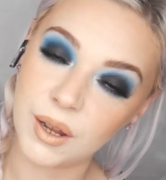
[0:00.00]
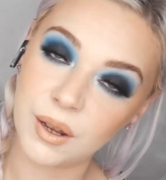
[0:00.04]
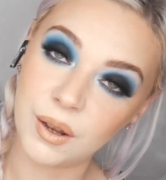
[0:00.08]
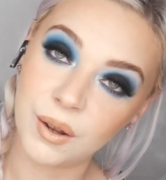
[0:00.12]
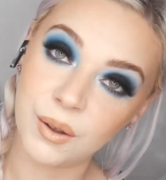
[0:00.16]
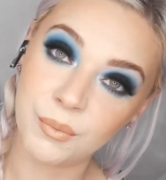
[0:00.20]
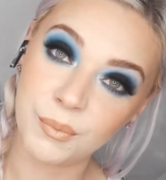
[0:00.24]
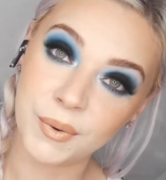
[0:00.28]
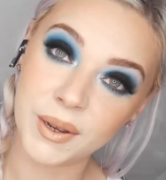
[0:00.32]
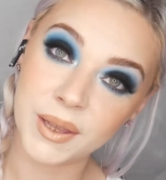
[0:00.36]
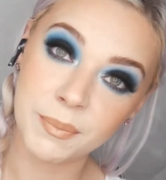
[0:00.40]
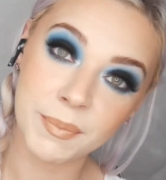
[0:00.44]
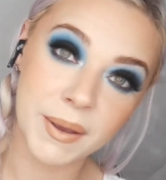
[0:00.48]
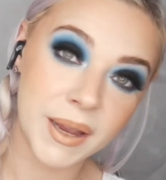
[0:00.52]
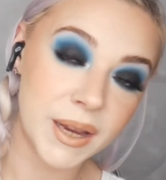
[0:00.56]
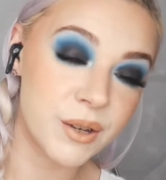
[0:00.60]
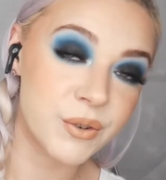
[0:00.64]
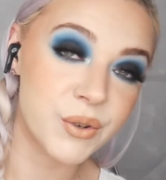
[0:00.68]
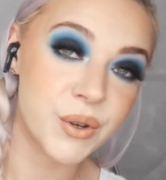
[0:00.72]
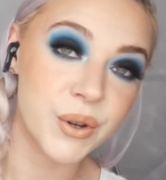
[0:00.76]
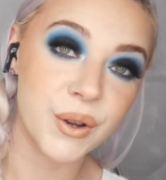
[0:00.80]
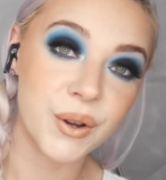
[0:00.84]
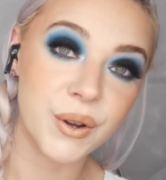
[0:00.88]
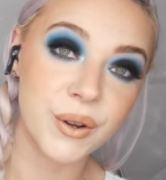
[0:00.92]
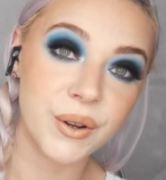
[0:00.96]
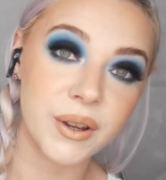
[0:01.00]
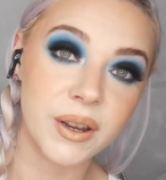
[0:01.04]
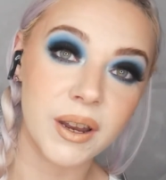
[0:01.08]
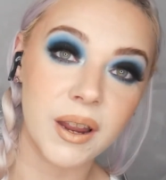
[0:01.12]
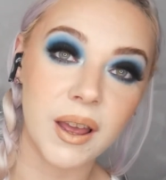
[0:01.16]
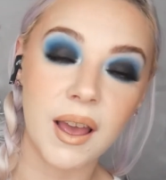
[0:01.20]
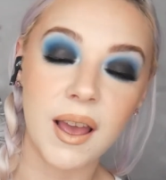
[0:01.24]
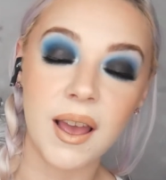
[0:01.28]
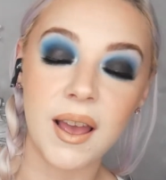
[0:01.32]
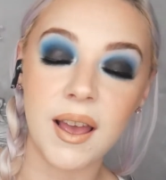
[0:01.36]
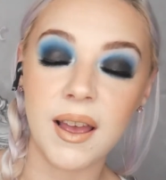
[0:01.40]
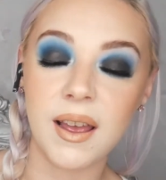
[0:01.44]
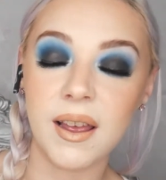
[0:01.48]
along with Patreon
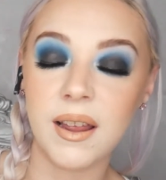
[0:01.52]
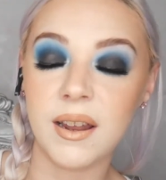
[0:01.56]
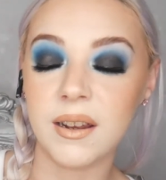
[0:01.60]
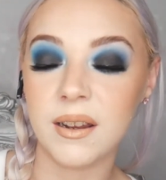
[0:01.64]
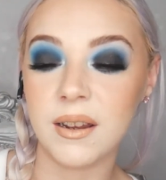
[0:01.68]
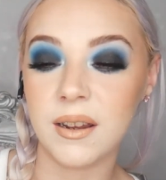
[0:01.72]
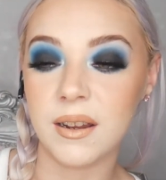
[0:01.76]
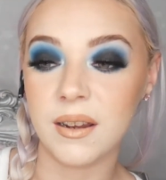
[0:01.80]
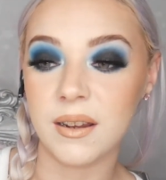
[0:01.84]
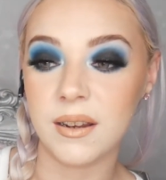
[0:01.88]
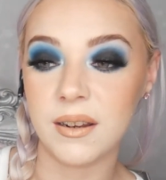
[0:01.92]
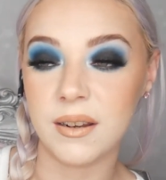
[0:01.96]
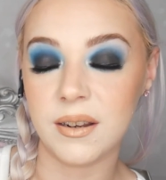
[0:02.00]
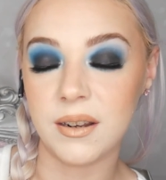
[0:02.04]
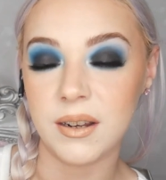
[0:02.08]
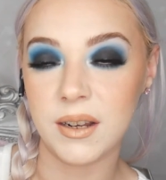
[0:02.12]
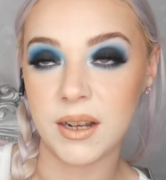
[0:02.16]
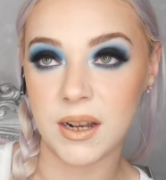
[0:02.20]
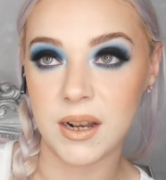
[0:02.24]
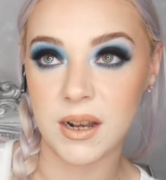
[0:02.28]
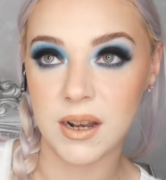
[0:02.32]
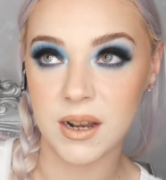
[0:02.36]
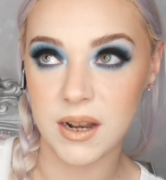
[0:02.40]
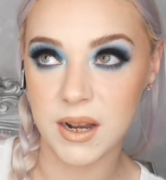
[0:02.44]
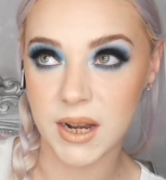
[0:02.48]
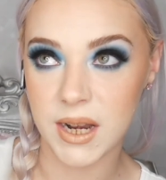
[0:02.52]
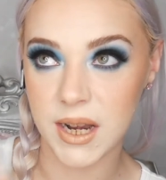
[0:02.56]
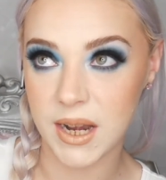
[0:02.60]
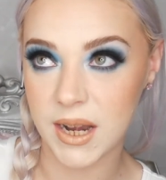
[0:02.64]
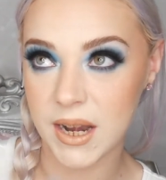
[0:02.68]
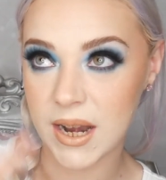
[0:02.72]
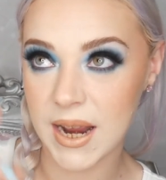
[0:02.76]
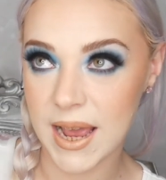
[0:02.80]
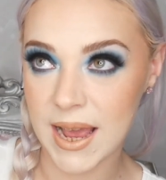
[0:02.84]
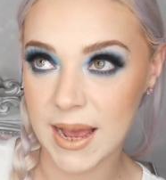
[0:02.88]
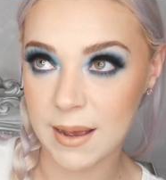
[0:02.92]
and